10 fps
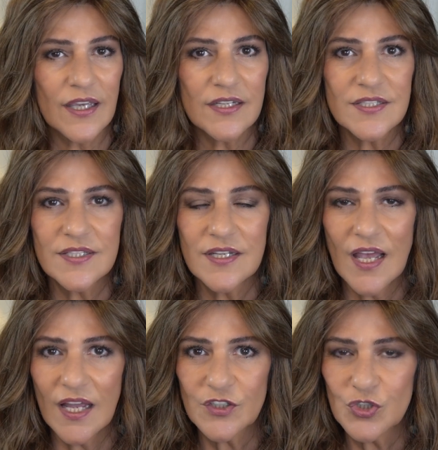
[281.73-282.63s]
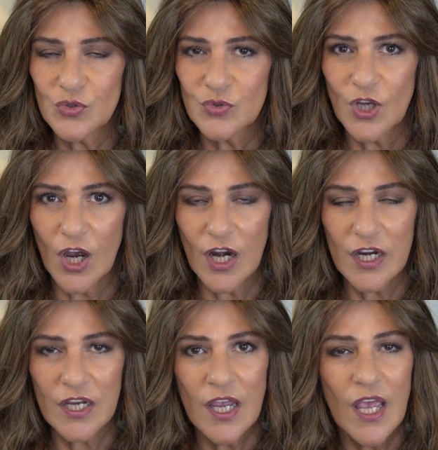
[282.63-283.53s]
It is not too
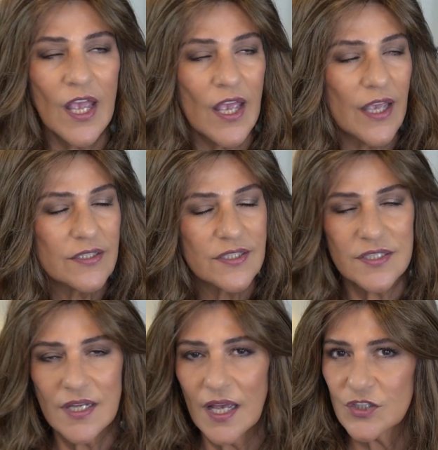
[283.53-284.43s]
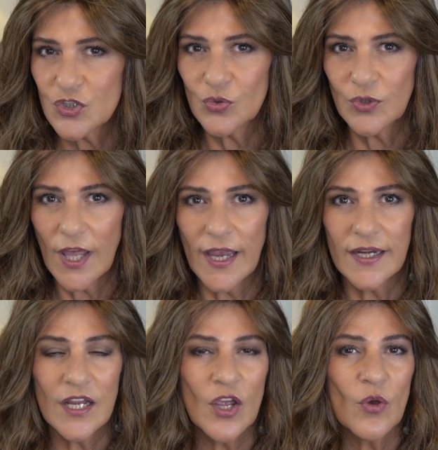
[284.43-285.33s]
dark. It's not too
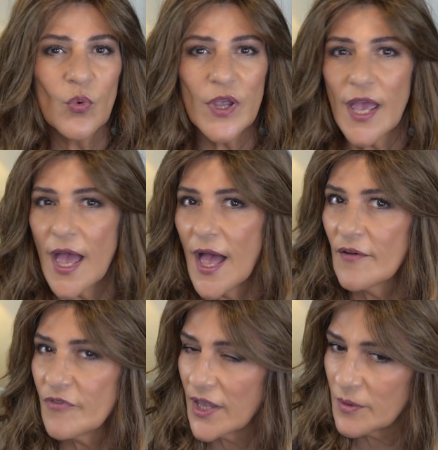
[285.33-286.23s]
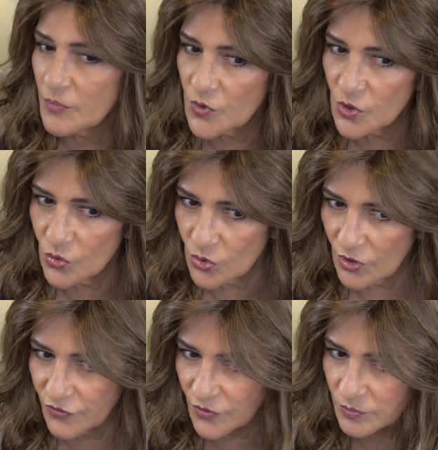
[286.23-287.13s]
light. We have a
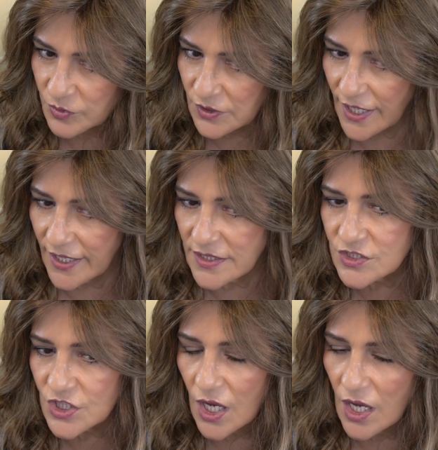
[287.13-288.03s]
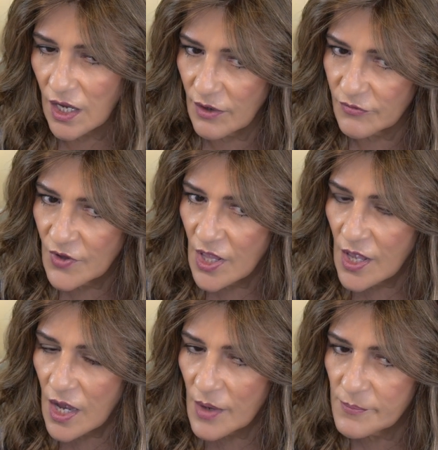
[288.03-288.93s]
beautiful blend of
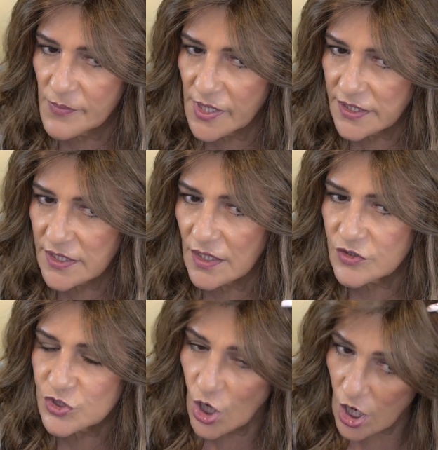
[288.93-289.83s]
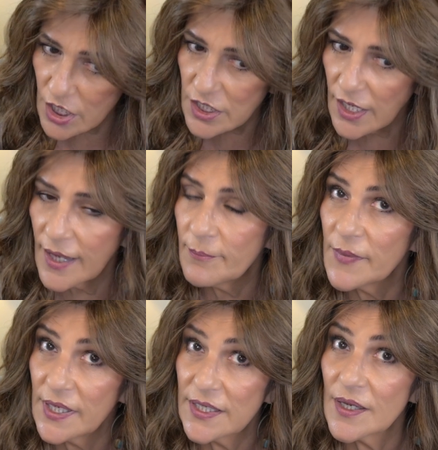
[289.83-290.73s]
medium, dark and
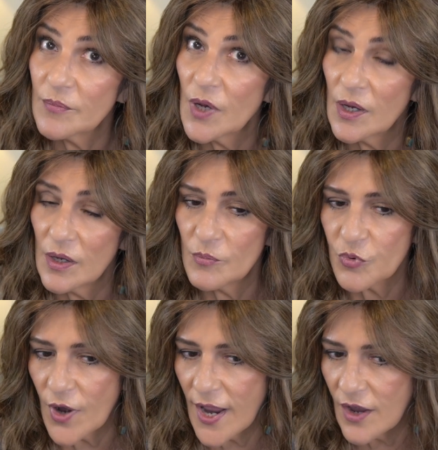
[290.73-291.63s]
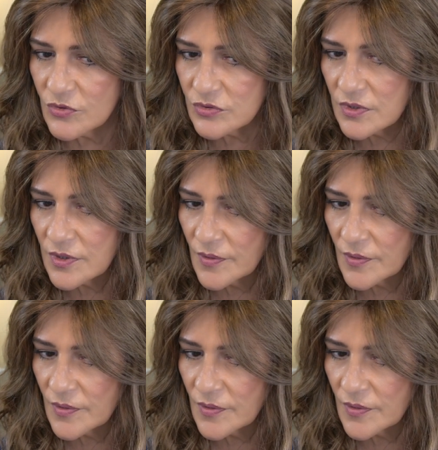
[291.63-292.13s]
medium brown.